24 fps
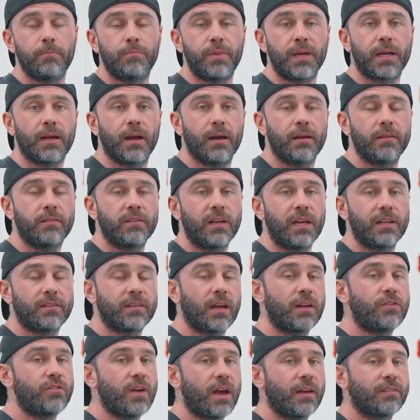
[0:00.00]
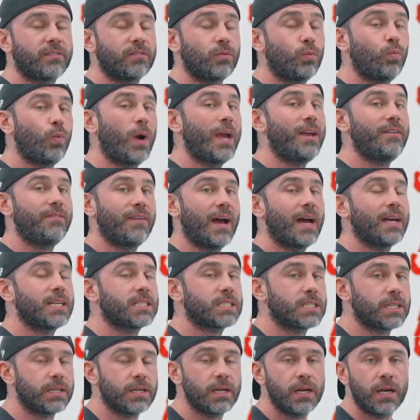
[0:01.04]
because it digests way
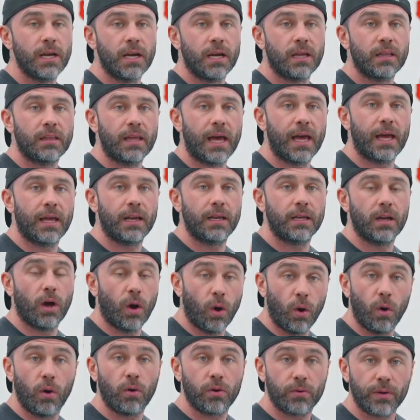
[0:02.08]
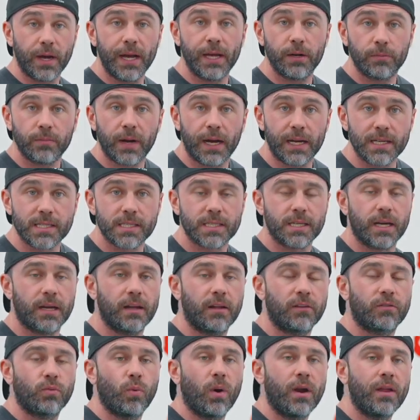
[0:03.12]
faster than whole grain rice.
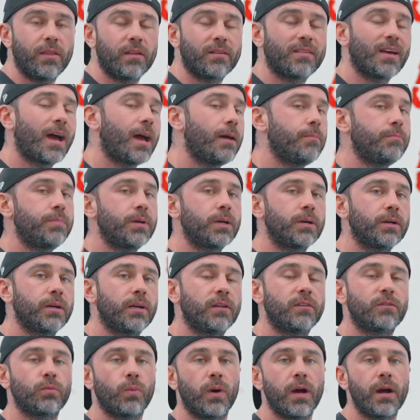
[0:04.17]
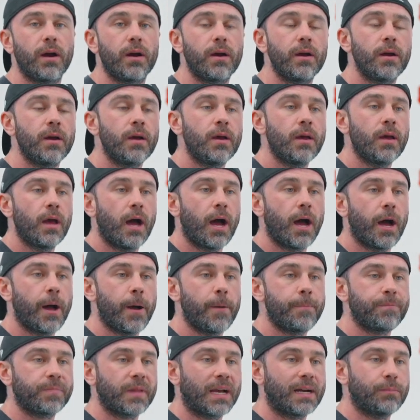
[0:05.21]
It's one of the time periods where
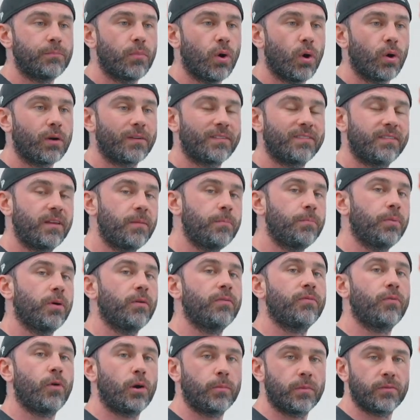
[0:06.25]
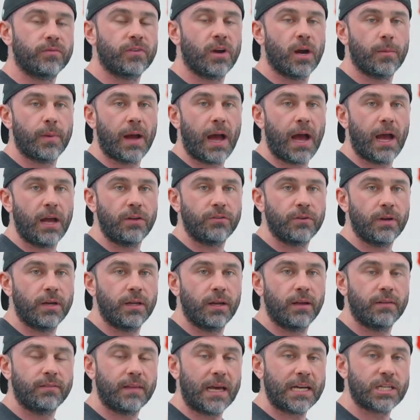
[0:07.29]
a more simple form of carbohydrate
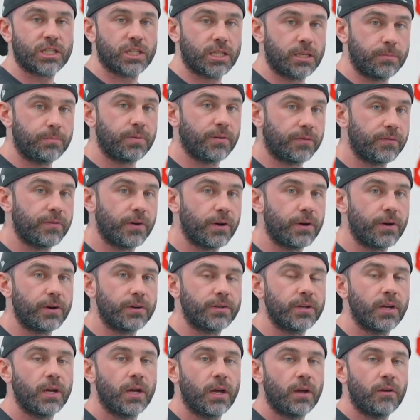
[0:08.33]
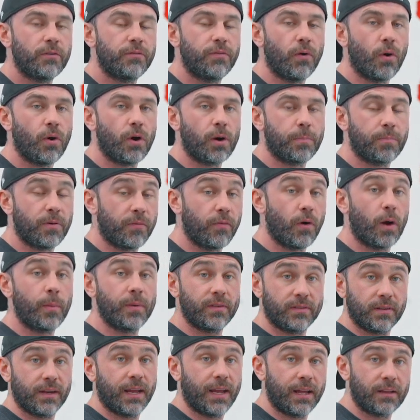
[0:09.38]
is actually preferred for
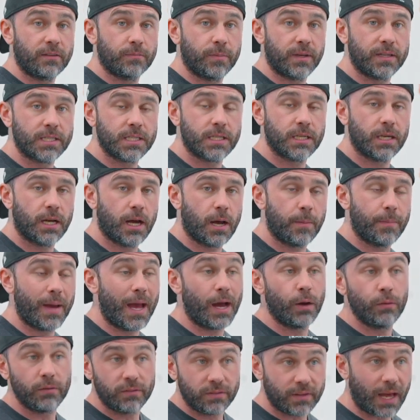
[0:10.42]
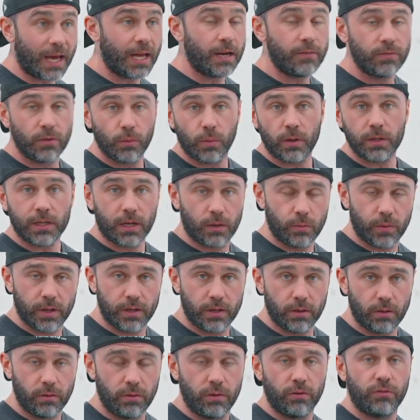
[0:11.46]
performance enhancement. Outside of the workout
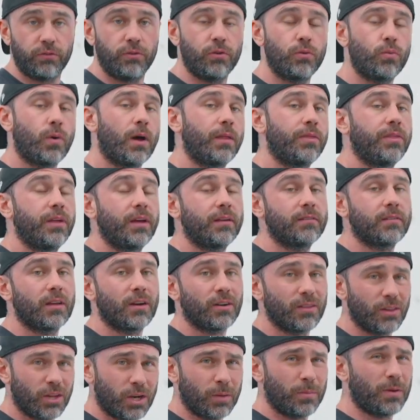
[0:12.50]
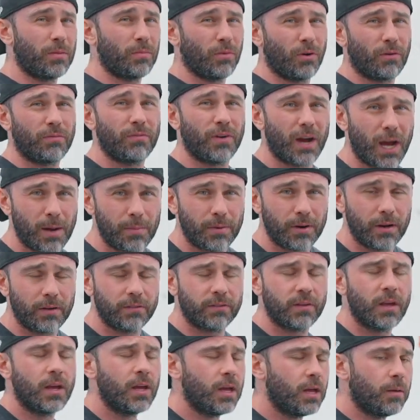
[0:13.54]
window, you do want things that are a little bit more
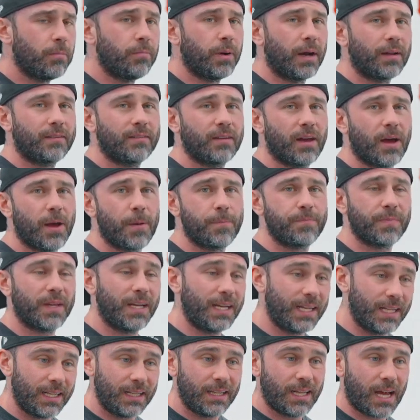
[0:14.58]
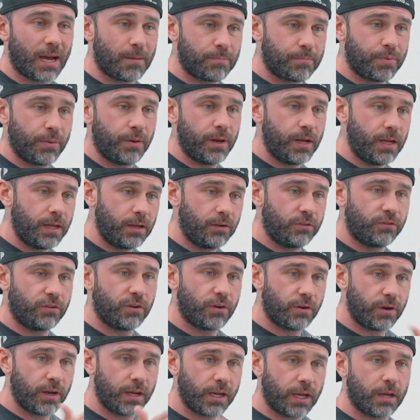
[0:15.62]
fibrous, but in that pre,
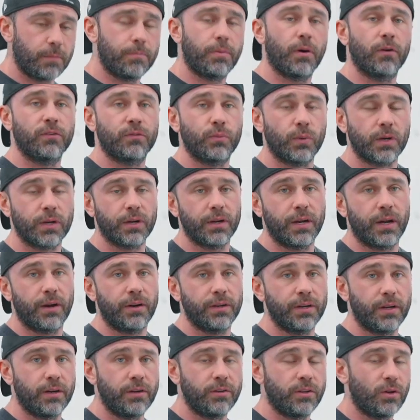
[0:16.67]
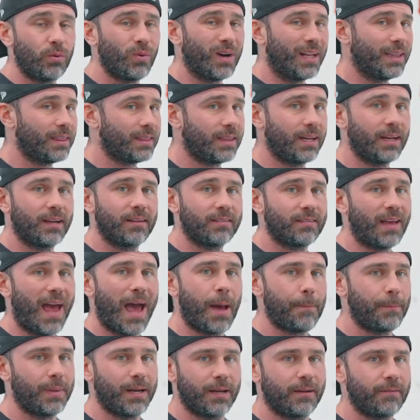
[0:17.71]
during, and post-workout area, you want things
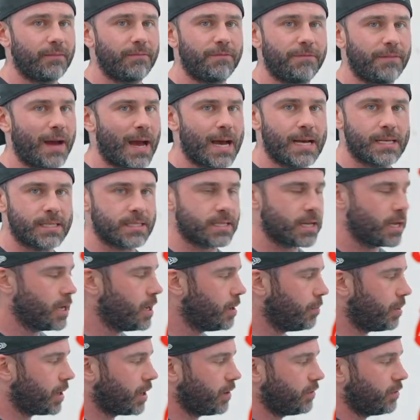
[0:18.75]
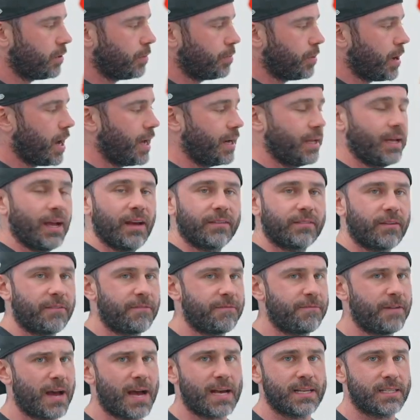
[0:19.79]
happening fast, because your body has a
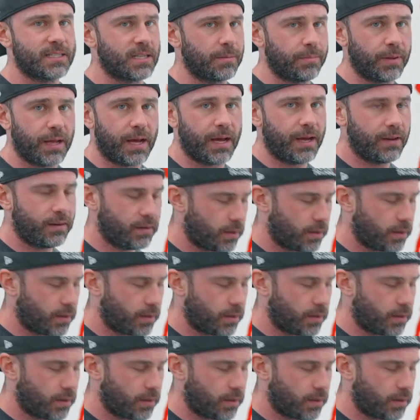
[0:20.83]
fast supply and